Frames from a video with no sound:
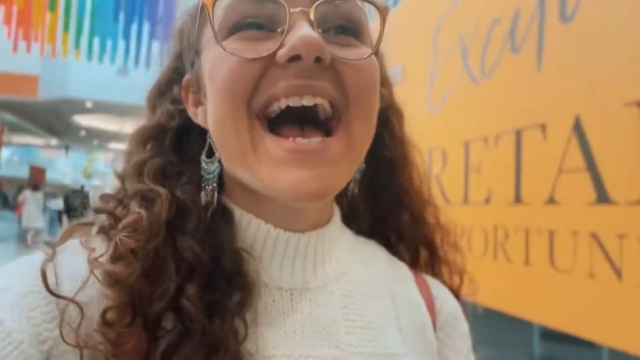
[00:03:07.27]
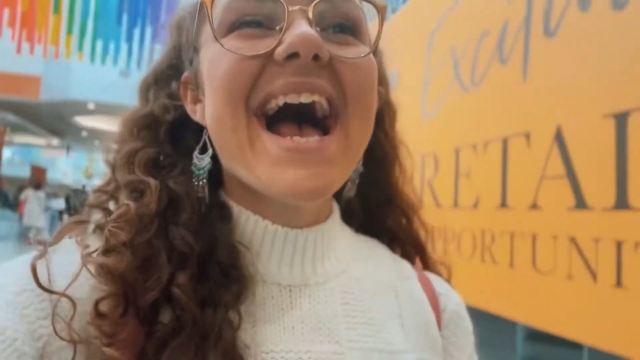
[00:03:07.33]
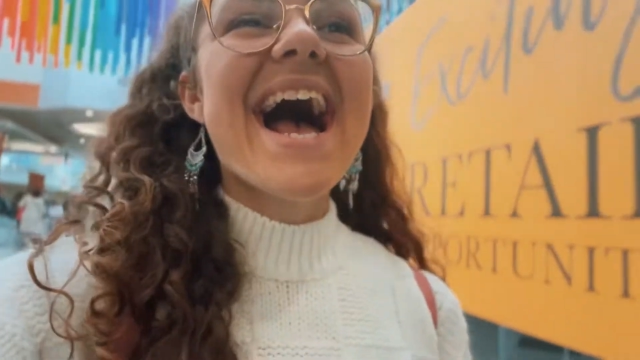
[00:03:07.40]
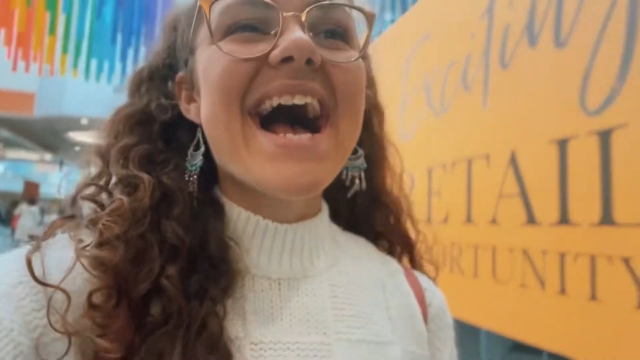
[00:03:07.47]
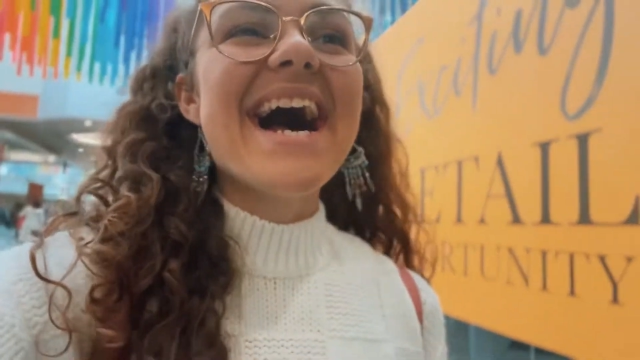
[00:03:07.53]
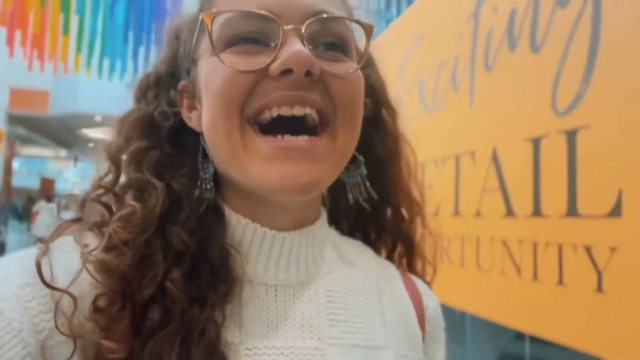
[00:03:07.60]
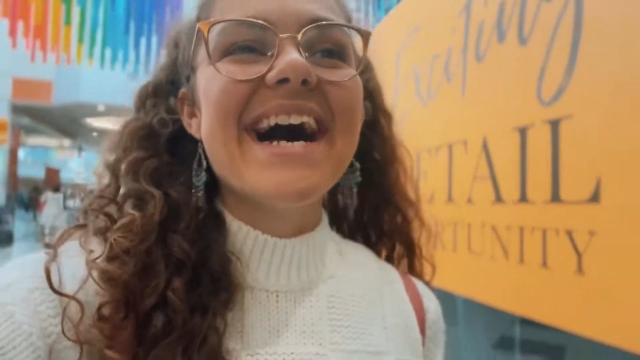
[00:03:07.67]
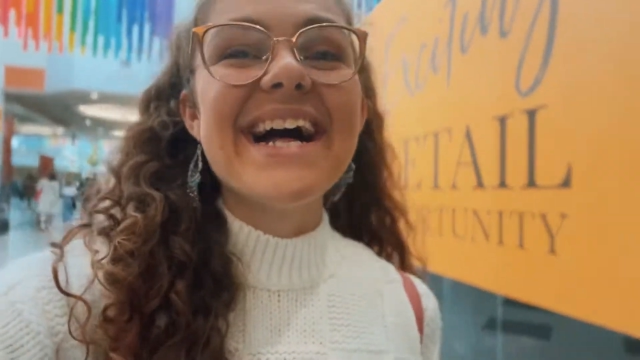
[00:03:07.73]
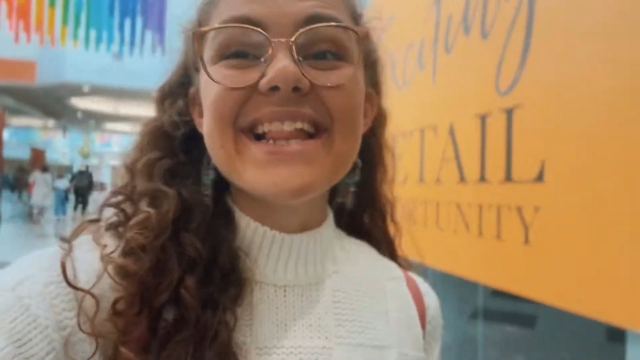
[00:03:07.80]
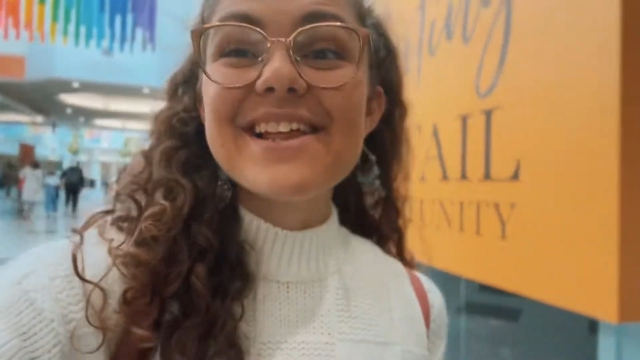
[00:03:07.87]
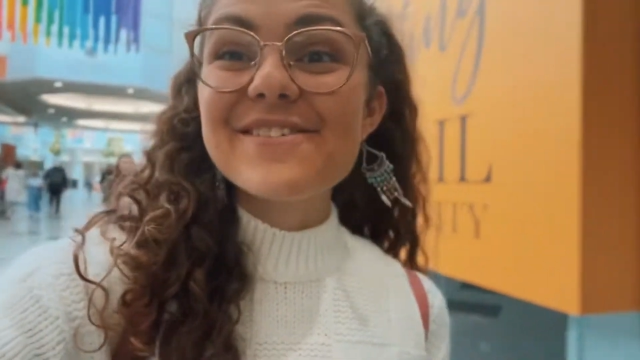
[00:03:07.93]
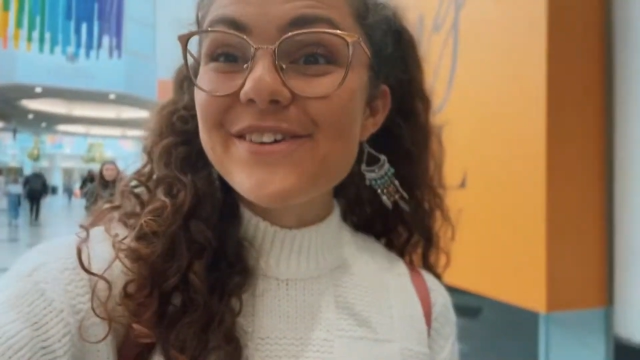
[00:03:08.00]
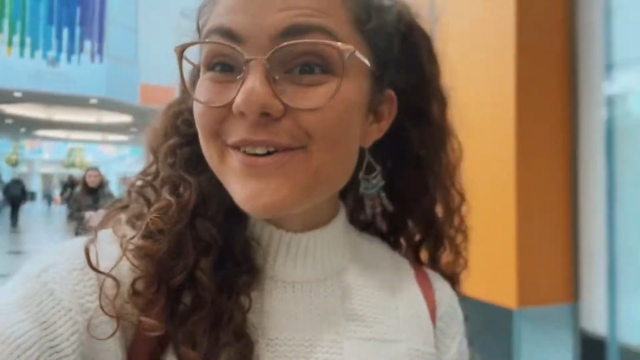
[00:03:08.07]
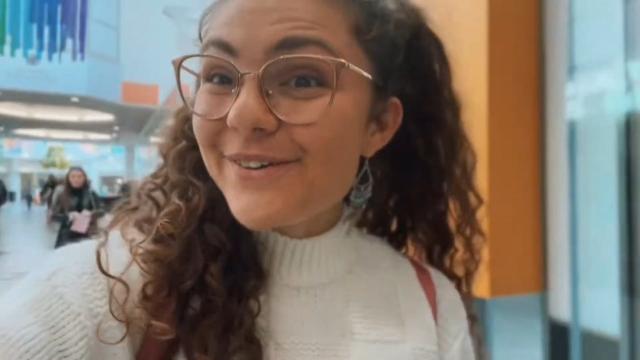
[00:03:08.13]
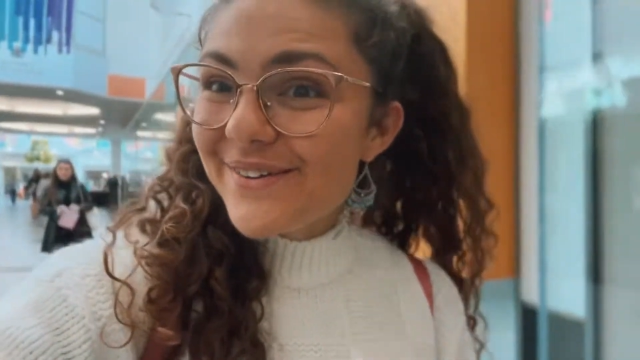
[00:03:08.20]
Uh,
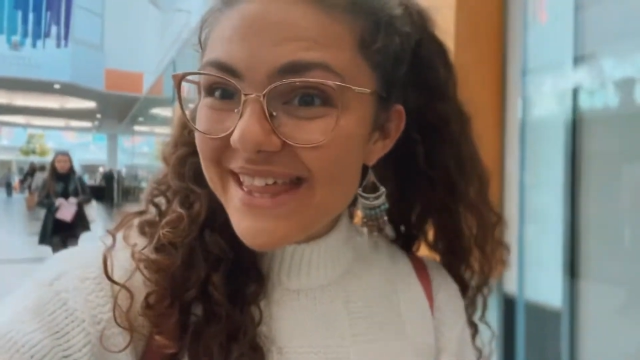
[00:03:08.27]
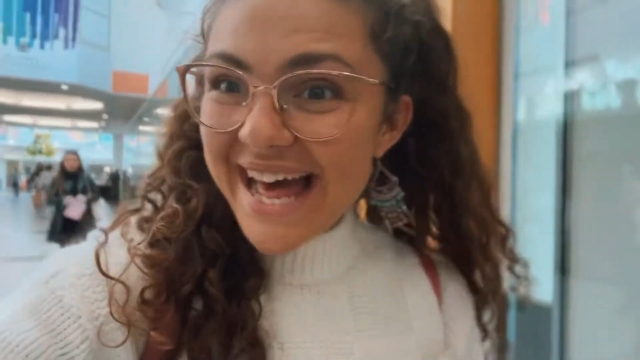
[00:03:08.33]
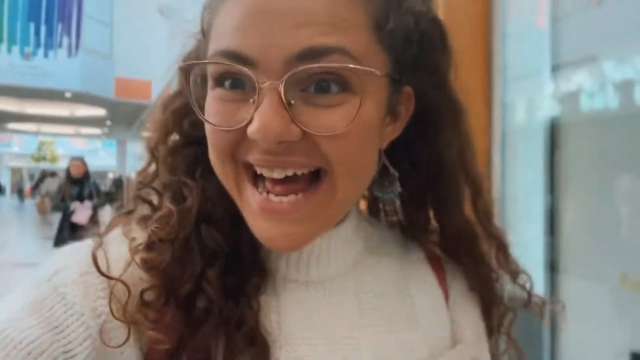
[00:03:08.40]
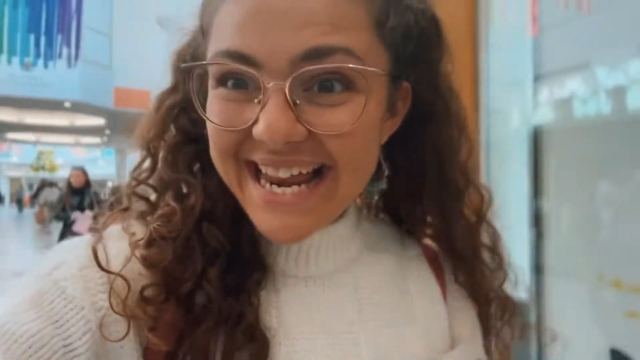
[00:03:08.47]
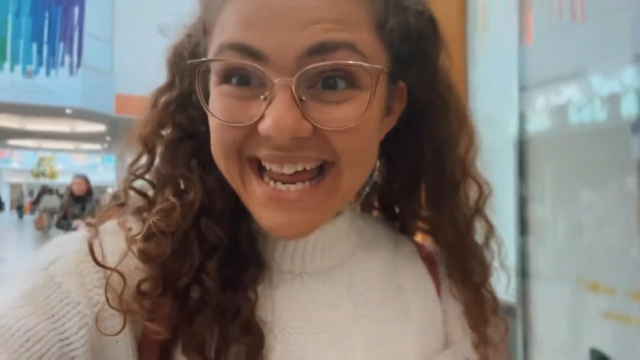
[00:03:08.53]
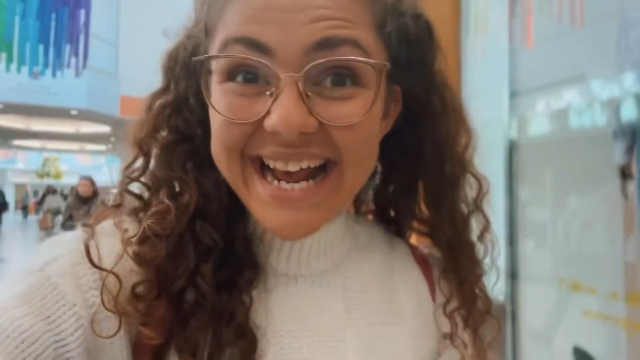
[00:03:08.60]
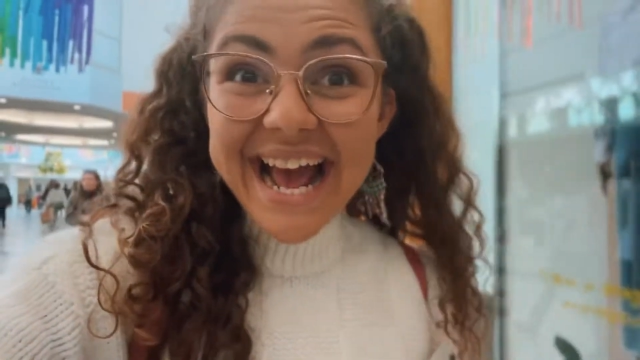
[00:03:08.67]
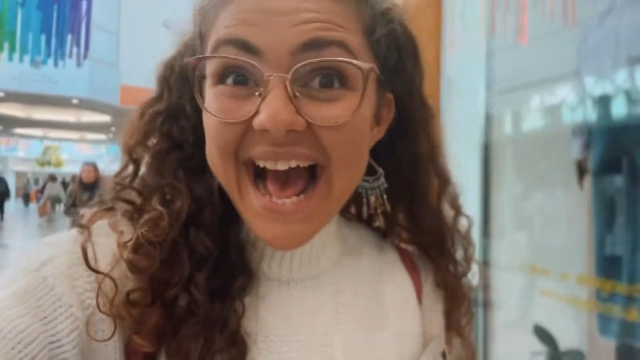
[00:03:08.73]
they've got all their like